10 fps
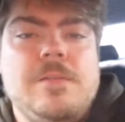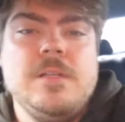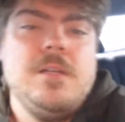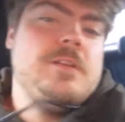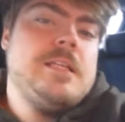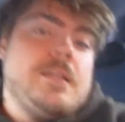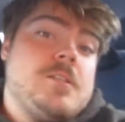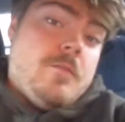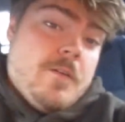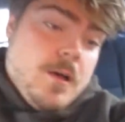having a lovely day
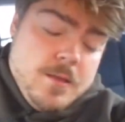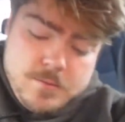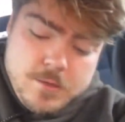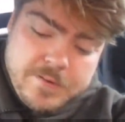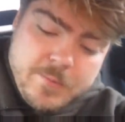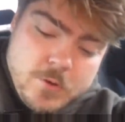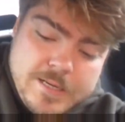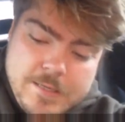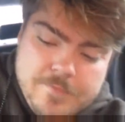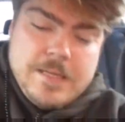so far. Lovely
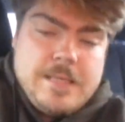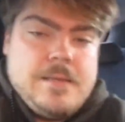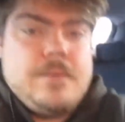morning, lovely